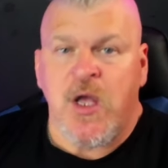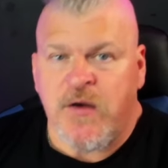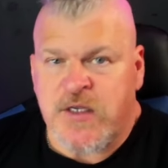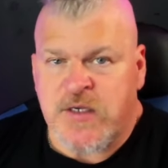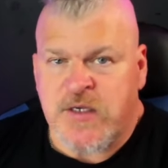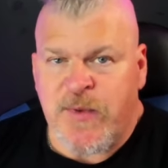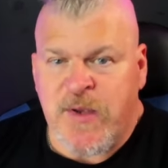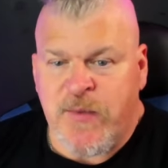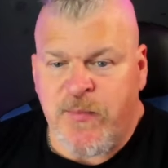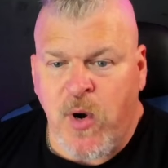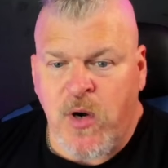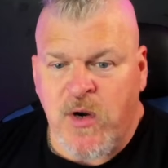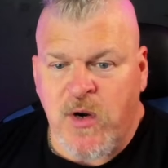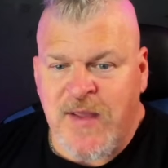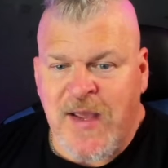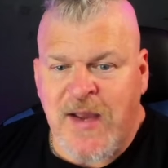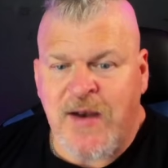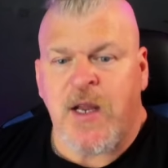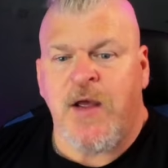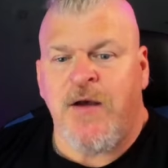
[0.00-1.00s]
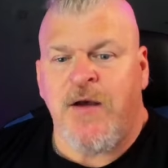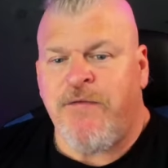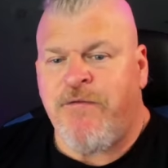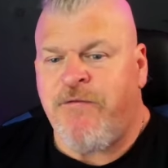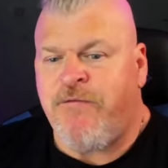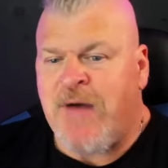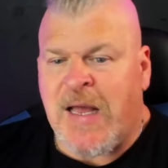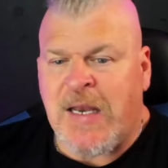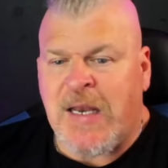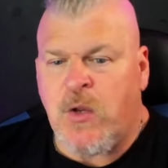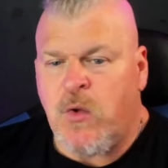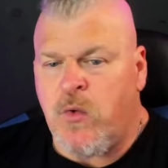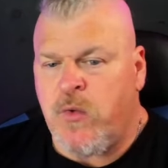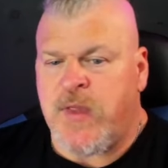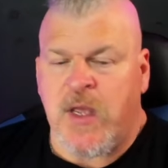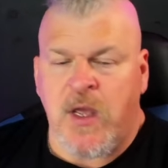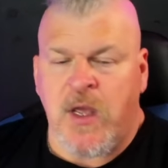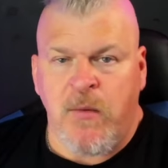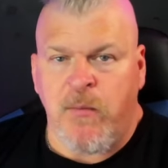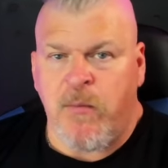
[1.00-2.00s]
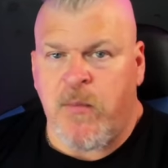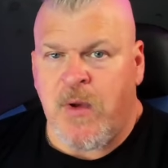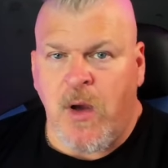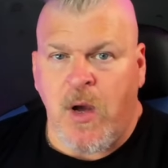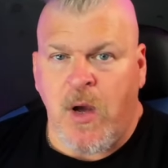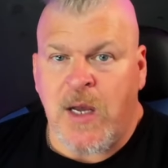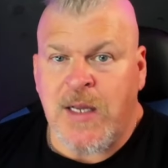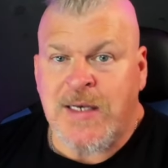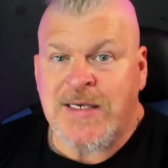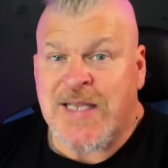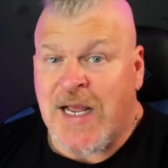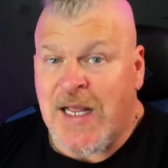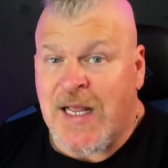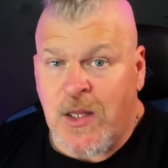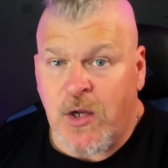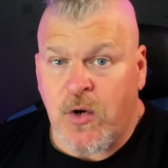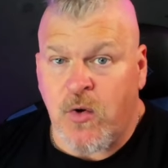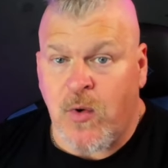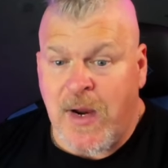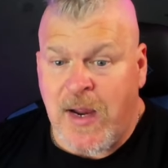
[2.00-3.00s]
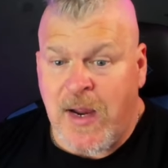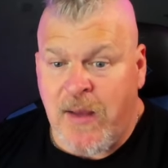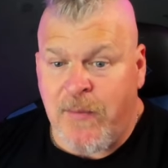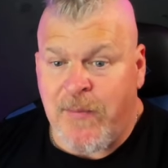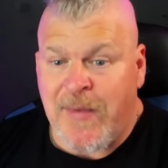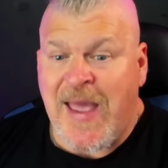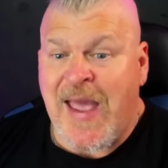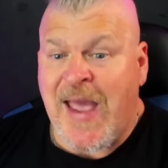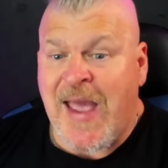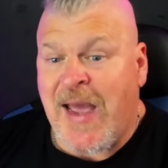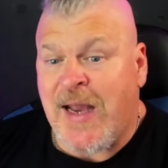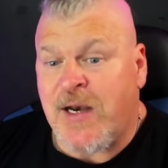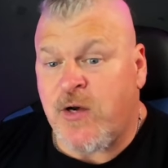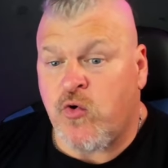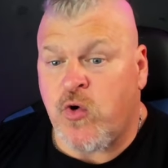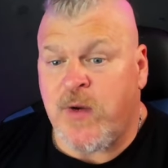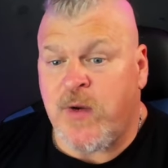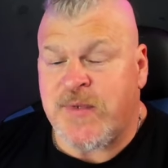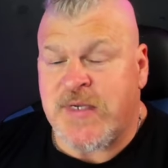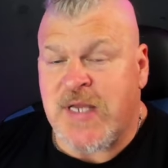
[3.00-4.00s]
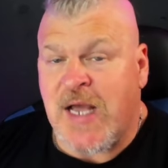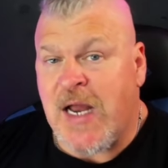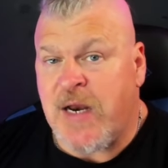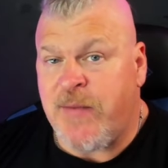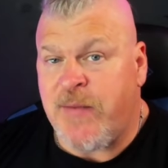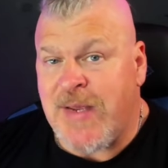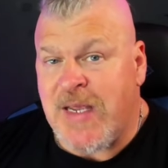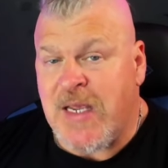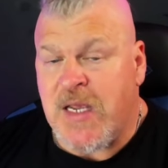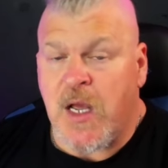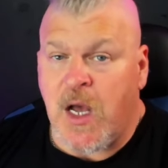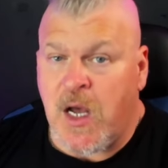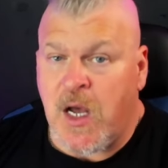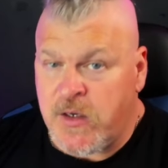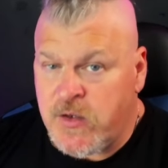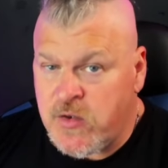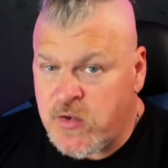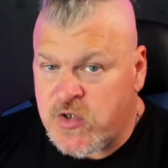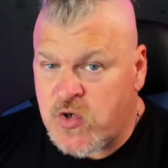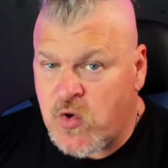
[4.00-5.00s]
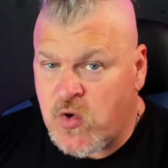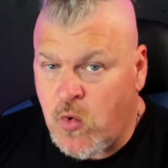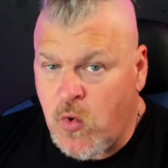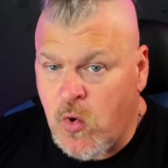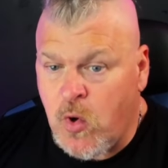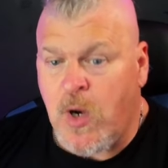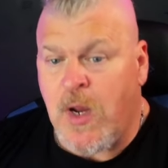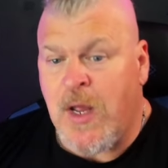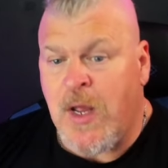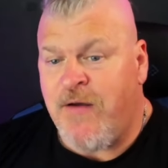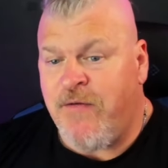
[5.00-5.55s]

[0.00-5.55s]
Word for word: to be part of that, follow them on Telegram at Cryptonomy underscore